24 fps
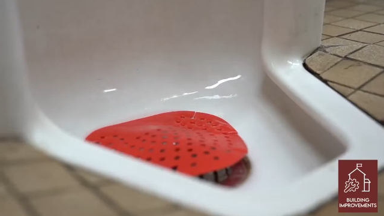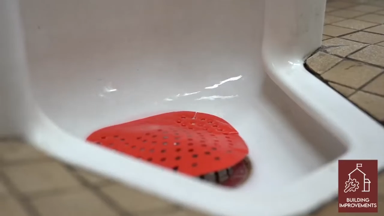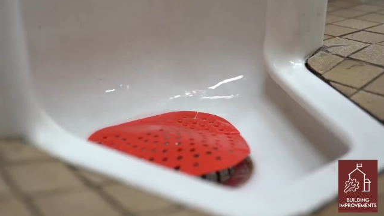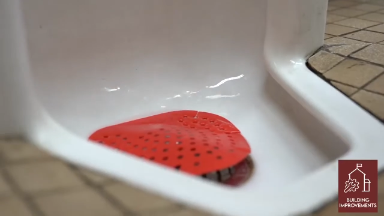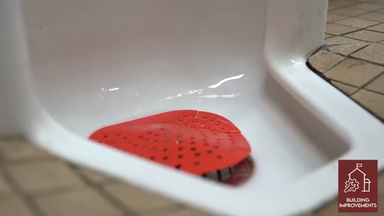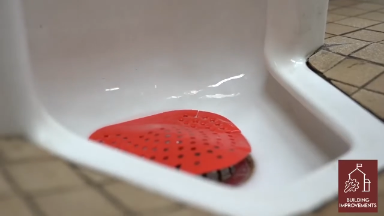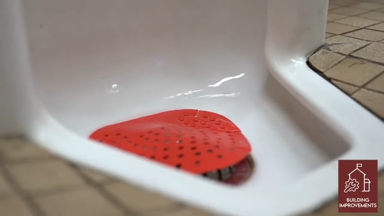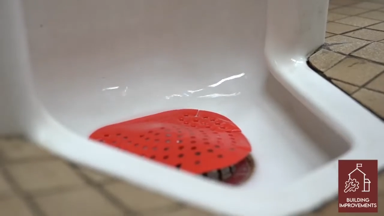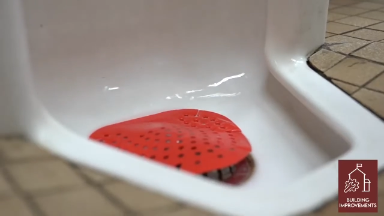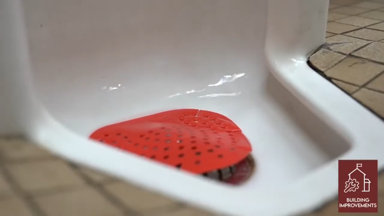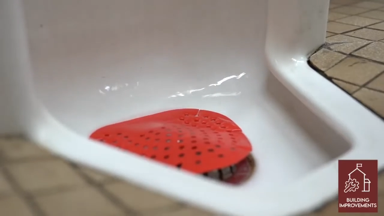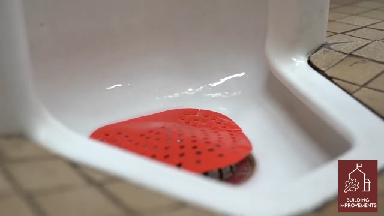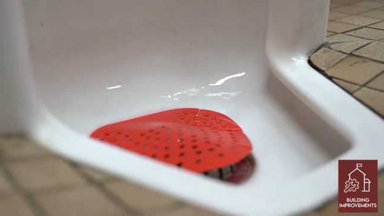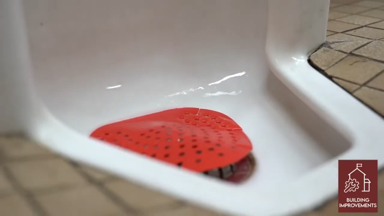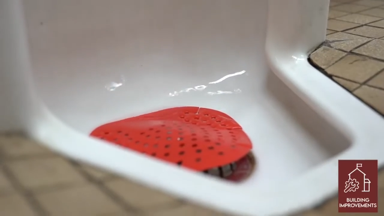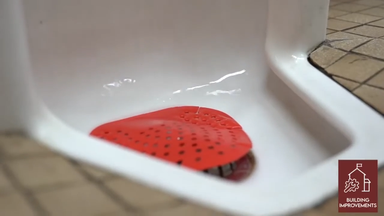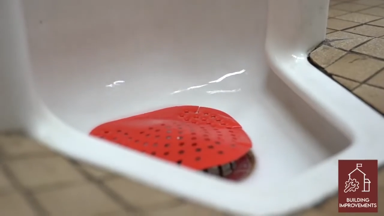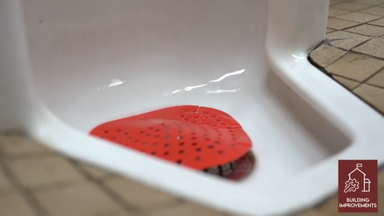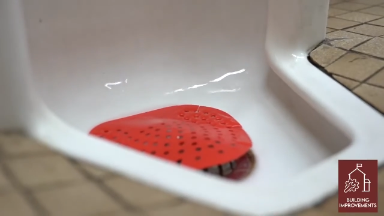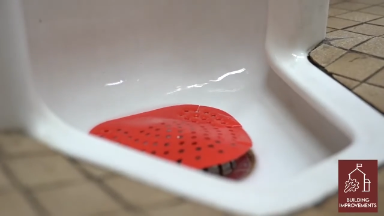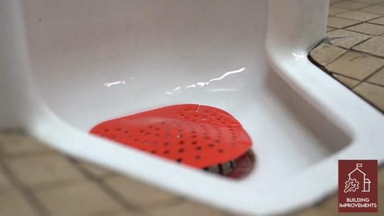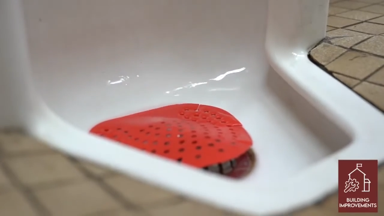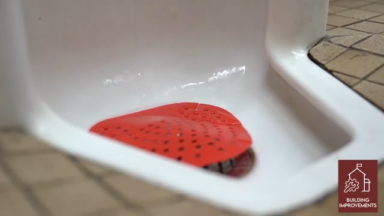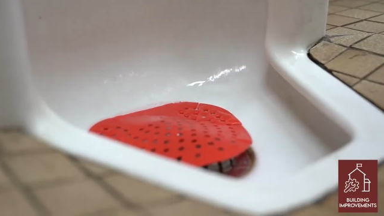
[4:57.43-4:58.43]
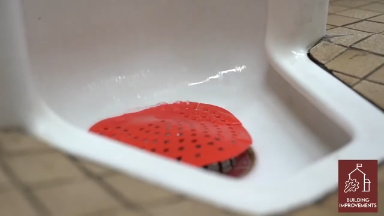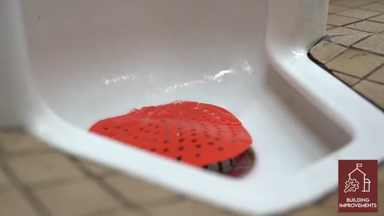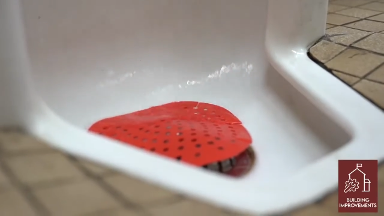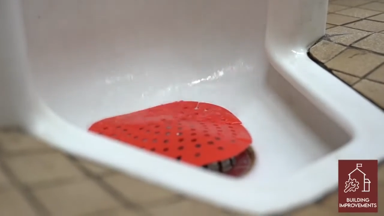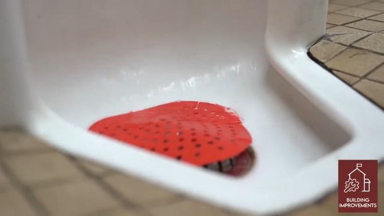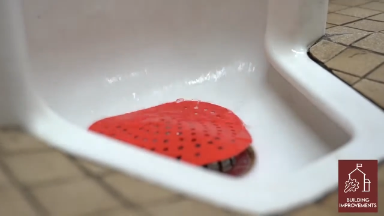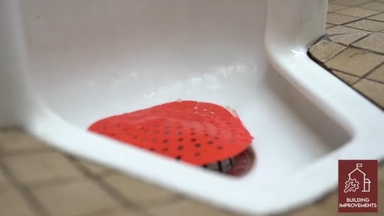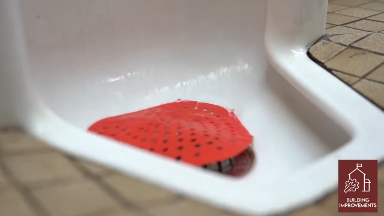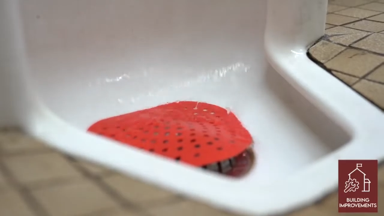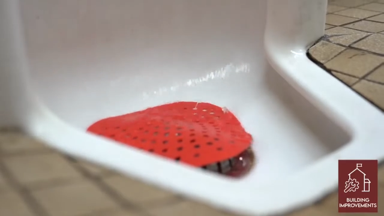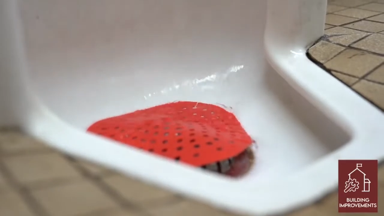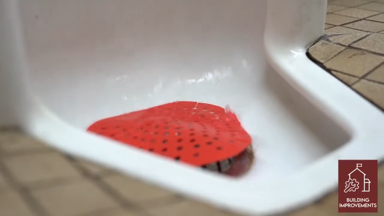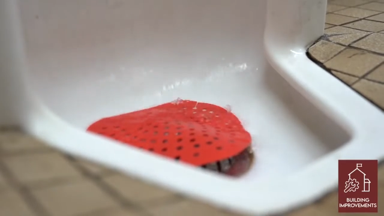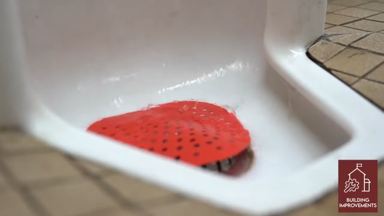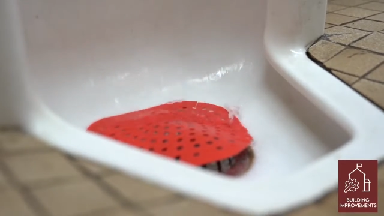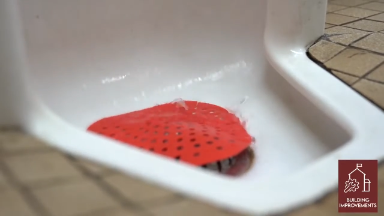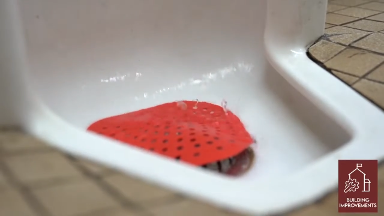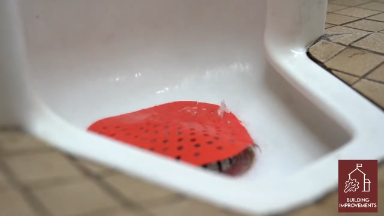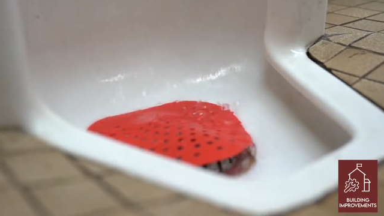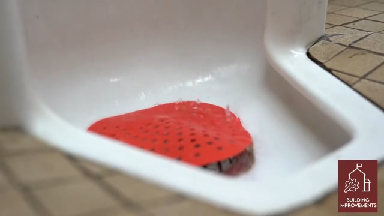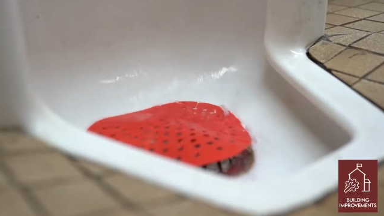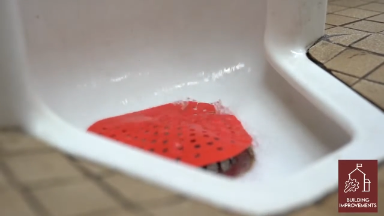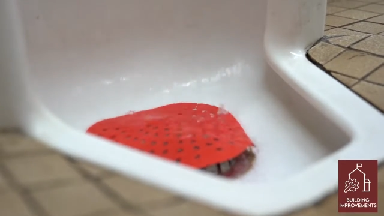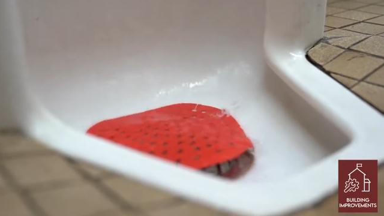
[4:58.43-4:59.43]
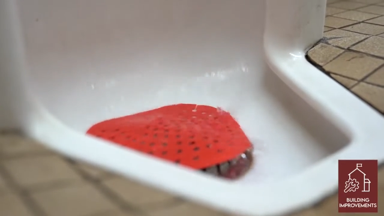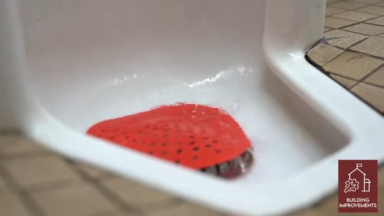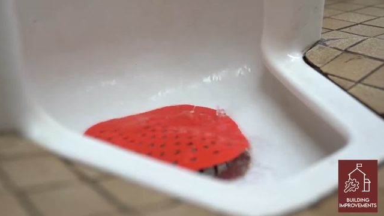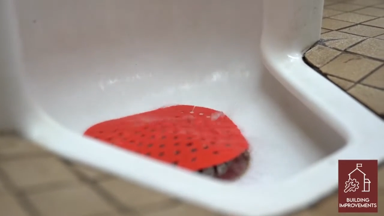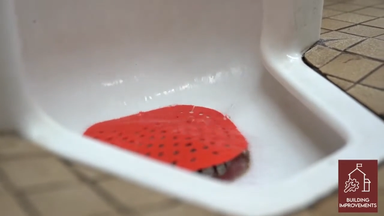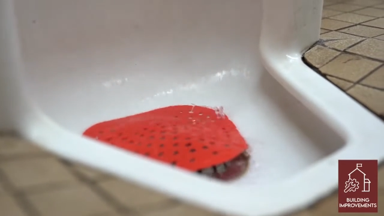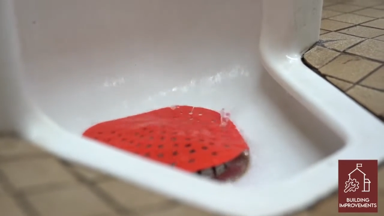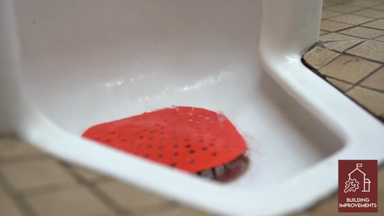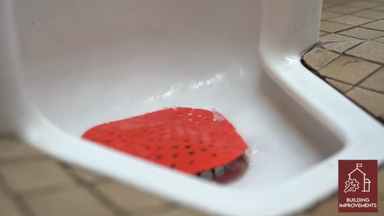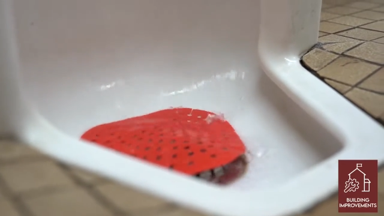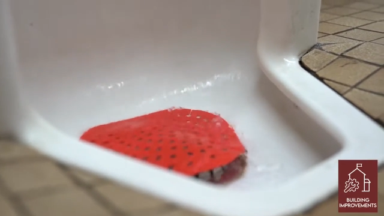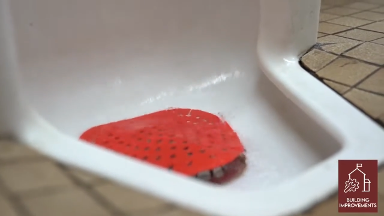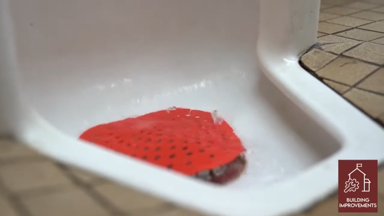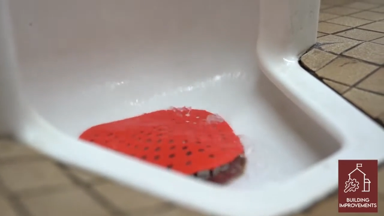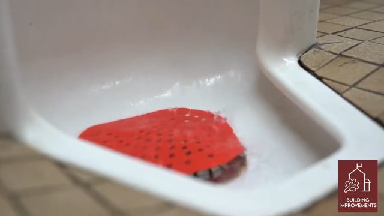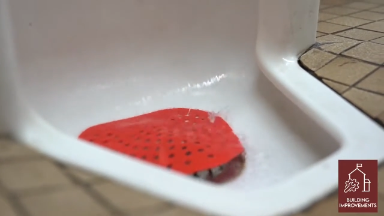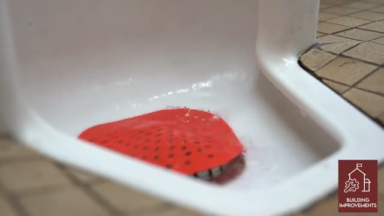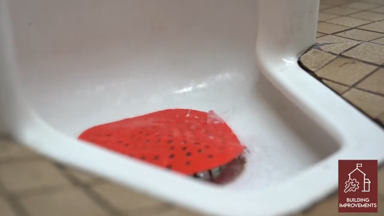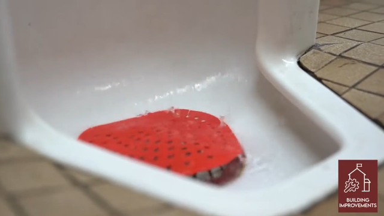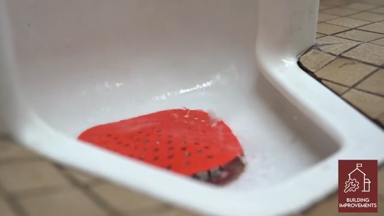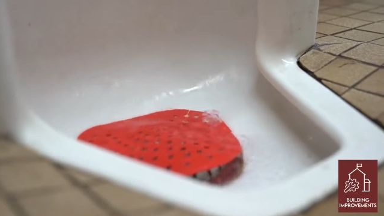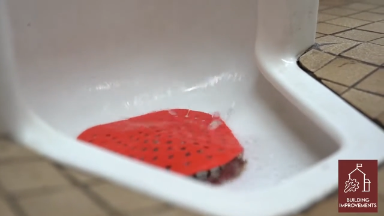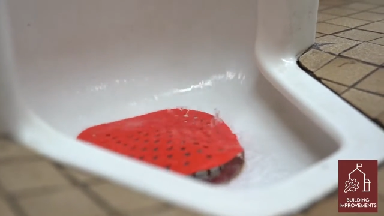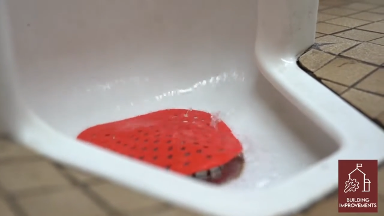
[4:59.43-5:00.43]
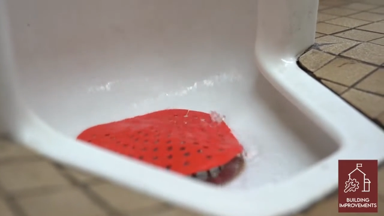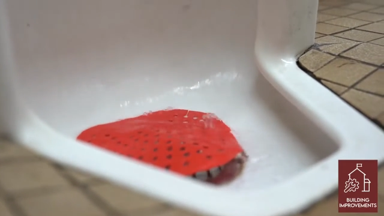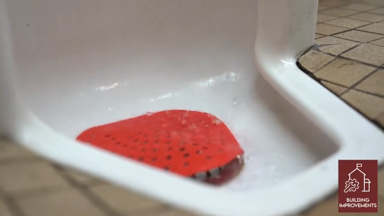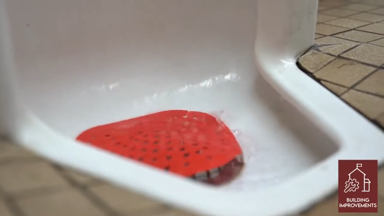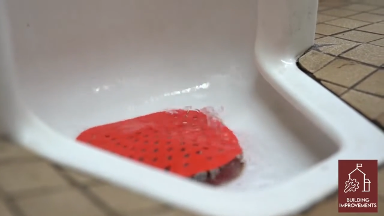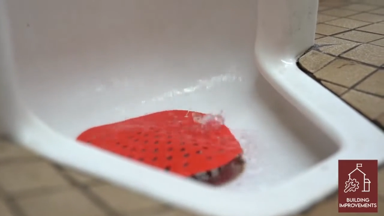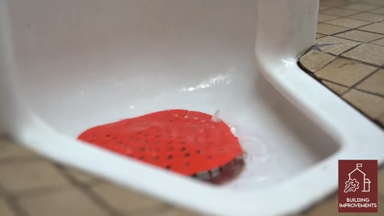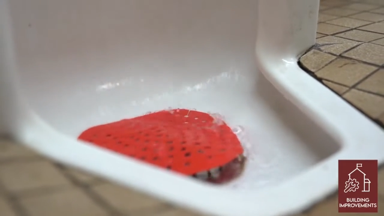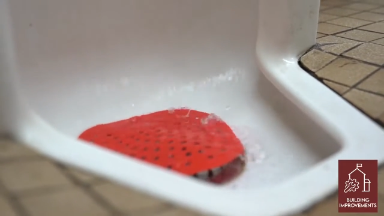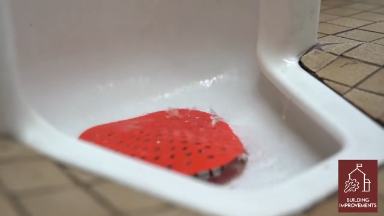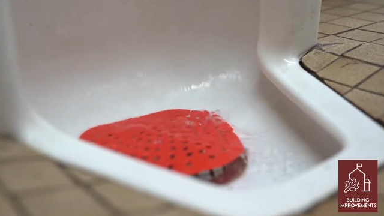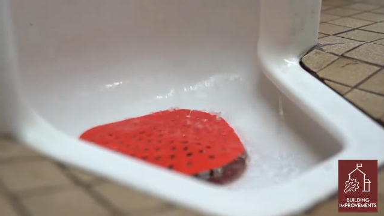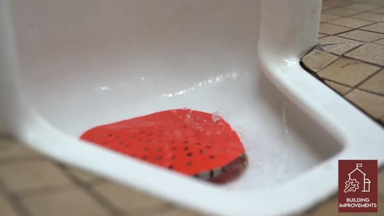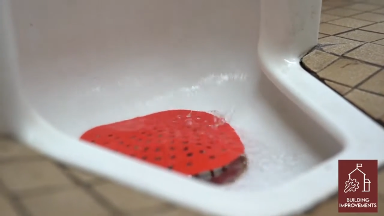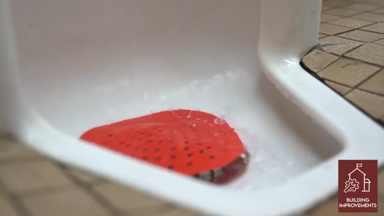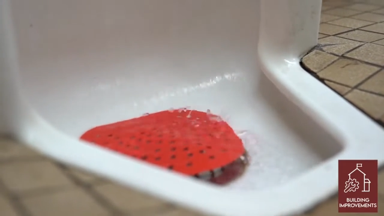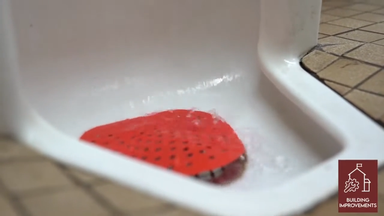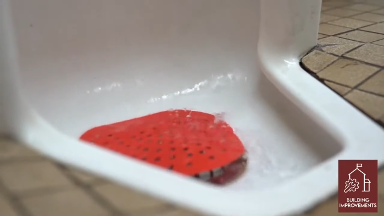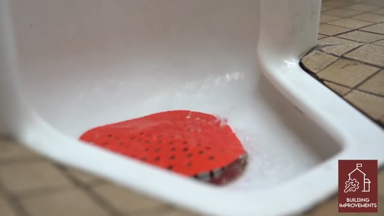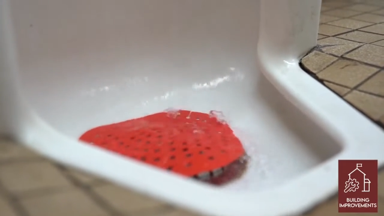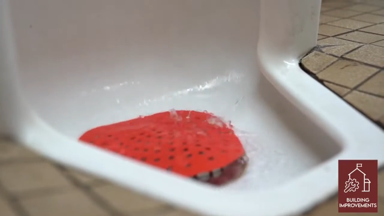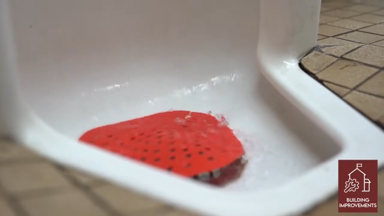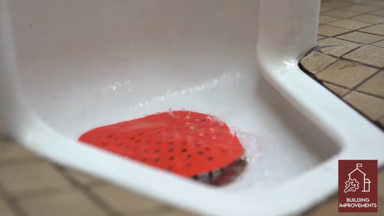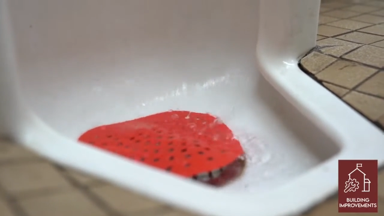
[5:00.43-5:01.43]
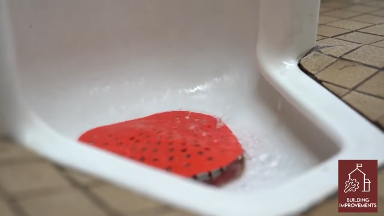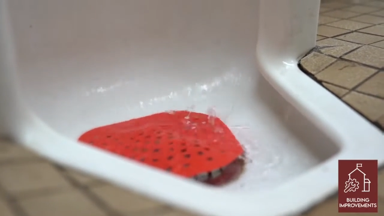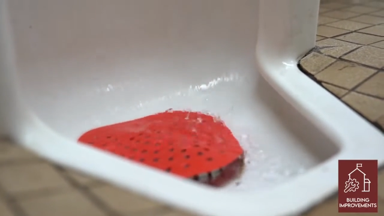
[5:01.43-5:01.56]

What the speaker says: No face is visible, so there are no lips to read.